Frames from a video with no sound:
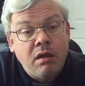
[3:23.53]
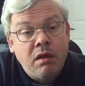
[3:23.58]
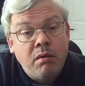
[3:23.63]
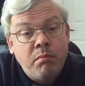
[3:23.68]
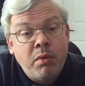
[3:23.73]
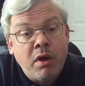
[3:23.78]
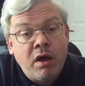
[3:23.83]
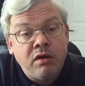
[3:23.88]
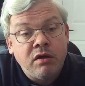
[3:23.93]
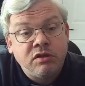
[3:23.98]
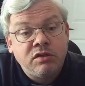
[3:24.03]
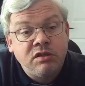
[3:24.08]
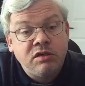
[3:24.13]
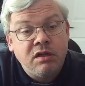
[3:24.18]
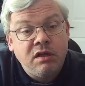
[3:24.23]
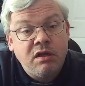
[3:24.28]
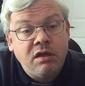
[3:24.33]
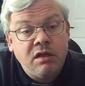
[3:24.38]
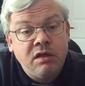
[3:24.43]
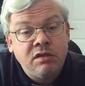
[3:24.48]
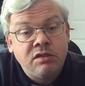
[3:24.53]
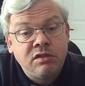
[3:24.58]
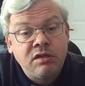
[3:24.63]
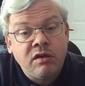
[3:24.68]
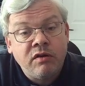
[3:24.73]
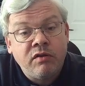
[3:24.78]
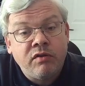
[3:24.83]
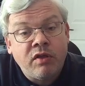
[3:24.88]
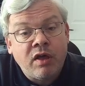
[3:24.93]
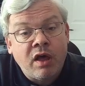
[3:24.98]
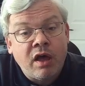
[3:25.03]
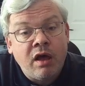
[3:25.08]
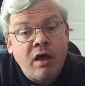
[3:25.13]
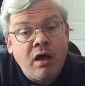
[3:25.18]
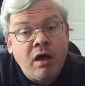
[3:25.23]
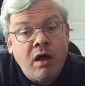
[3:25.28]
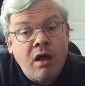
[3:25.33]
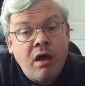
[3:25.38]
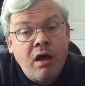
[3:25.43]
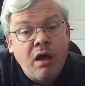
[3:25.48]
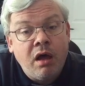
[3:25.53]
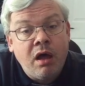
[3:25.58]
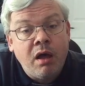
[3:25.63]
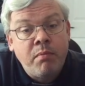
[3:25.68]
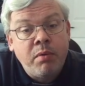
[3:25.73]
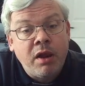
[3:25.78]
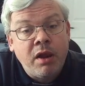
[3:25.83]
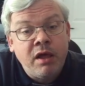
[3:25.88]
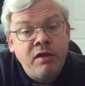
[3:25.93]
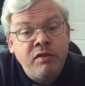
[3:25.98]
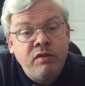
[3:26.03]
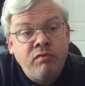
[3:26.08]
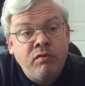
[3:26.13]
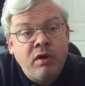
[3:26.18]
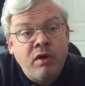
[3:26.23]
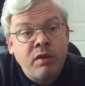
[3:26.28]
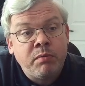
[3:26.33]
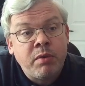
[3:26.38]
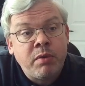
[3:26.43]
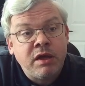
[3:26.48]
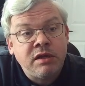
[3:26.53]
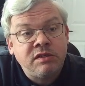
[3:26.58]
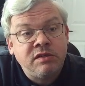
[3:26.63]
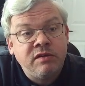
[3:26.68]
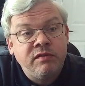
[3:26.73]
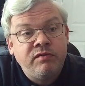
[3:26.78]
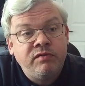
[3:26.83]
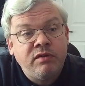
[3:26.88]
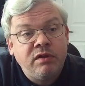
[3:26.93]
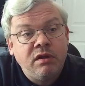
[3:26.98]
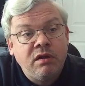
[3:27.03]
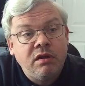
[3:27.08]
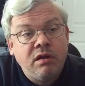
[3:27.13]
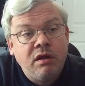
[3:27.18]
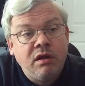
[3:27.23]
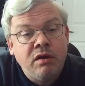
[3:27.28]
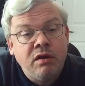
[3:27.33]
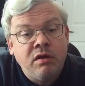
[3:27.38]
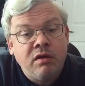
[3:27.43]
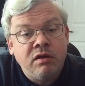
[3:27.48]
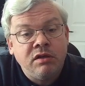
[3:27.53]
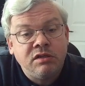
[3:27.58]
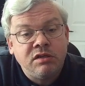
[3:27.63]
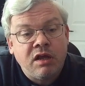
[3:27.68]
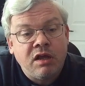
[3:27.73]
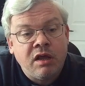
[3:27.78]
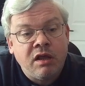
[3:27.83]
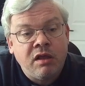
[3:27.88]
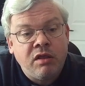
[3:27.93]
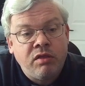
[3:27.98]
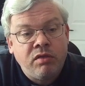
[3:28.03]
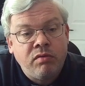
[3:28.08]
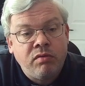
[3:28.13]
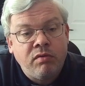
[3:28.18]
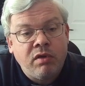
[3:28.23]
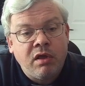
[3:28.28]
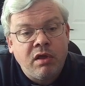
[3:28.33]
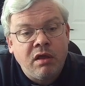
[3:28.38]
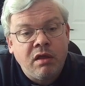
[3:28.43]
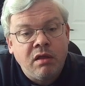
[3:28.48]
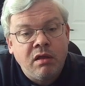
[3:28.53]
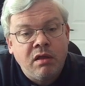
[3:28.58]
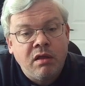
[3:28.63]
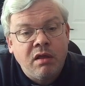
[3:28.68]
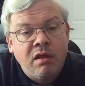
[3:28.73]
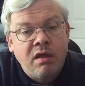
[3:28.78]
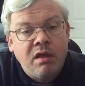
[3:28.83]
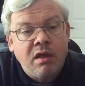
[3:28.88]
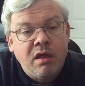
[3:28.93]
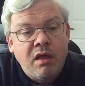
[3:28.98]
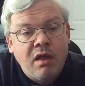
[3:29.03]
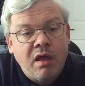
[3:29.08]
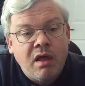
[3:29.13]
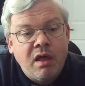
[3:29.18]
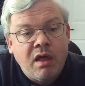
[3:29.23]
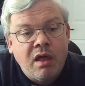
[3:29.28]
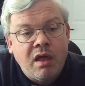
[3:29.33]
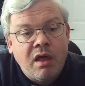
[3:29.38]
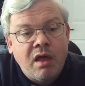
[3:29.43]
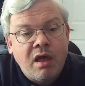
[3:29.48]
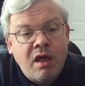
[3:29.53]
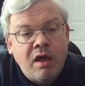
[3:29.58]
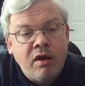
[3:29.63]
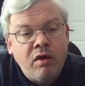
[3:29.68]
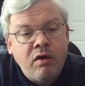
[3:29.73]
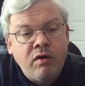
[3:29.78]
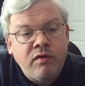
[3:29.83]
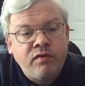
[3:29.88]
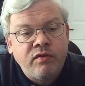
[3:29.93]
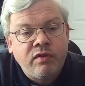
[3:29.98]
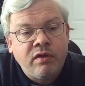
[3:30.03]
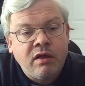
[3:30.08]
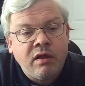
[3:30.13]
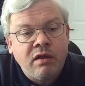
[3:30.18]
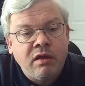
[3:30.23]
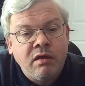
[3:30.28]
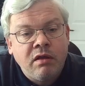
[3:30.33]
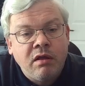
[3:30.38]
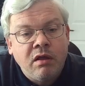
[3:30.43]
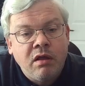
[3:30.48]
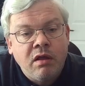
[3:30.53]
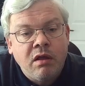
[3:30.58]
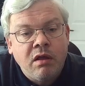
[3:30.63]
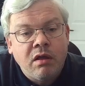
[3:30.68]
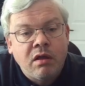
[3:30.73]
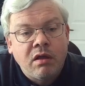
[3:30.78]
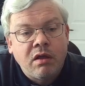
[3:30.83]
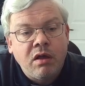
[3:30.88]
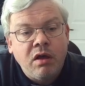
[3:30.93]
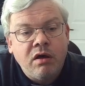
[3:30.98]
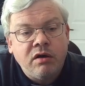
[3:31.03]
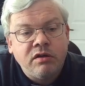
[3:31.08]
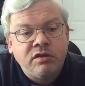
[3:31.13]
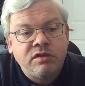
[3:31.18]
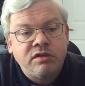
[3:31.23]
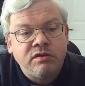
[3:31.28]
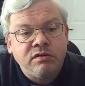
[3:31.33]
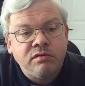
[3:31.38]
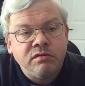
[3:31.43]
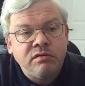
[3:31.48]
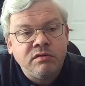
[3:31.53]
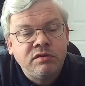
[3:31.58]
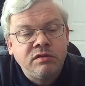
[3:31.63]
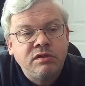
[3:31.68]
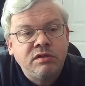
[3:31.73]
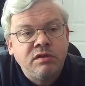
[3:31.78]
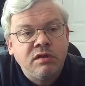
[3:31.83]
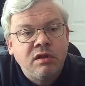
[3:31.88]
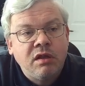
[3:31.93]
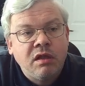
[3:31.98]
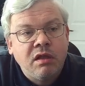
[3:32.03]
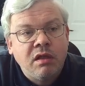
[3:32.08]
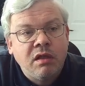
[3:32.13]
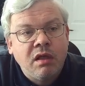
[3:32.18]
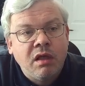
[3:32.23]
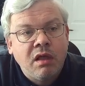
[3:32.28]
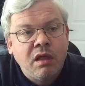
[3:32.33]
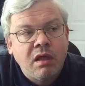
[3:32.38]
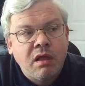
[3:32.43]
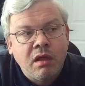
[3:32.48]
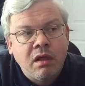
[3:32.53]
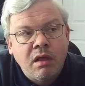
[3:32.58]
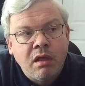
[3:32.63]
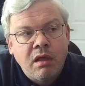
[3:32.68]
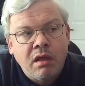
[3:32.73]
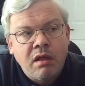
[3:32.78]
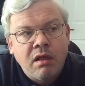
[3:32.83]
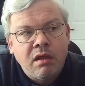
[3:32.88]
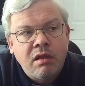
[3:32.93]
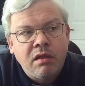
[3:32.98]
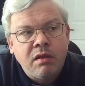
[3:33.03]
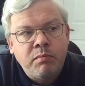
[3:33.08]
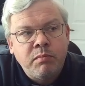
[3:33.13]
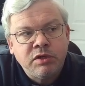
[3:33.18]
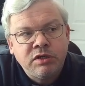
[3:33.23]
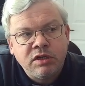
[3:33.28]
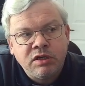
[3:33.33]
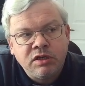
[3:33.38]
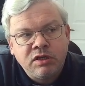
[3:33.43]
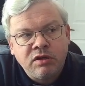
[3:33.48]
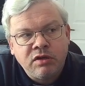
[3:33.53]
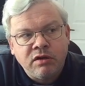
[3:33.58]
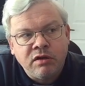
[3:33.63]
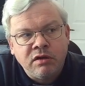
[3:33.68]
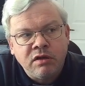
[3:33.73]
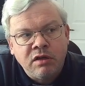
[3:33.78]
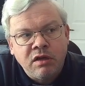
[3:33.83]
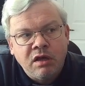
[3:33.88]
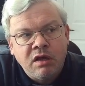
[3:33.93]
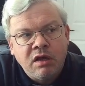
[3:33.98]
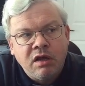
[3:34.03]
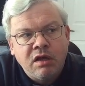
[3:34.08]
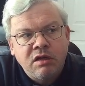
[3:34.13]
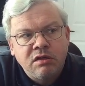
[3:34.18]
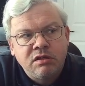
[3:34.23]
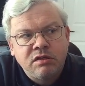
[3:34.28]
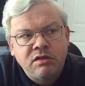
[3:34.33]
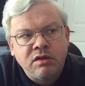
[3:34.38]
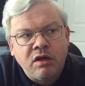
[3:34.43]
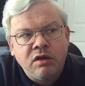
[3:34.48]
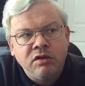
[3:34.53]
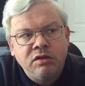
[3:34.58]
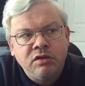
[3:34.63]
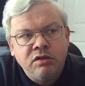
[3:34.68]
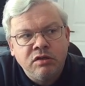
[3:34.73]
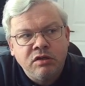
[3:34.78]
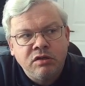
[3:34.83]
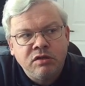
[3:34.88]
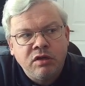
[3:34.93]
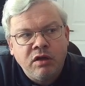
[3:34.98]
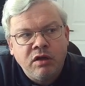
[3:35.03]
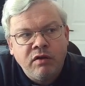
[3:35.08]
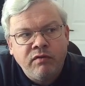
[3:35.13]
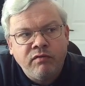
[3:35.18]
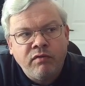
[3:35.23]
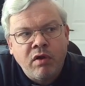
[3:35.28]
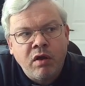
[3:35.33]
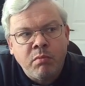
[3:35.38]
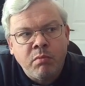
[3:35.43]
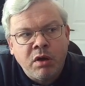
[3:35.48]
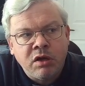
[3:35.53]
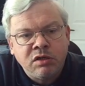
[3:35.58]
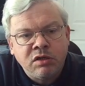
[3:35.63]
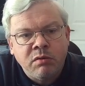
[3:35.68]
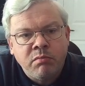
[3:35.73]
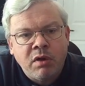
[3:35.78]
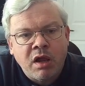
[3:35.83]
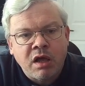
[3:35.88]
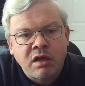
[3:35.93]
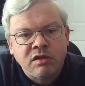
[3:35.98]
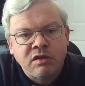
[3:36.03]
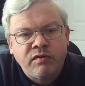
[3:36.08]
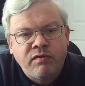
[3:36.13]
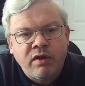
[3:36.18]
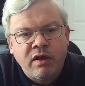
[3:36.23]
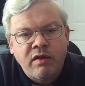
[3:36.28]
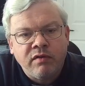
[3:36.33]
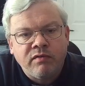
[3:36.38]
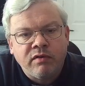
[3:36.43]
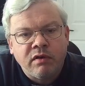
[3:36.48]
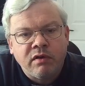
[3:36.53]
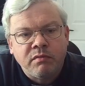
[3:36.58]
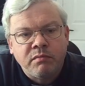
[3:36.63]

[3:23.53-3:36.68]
But instead of that, I played the rather passive knight a3. And after castles, the position started to turn very much in black's favour.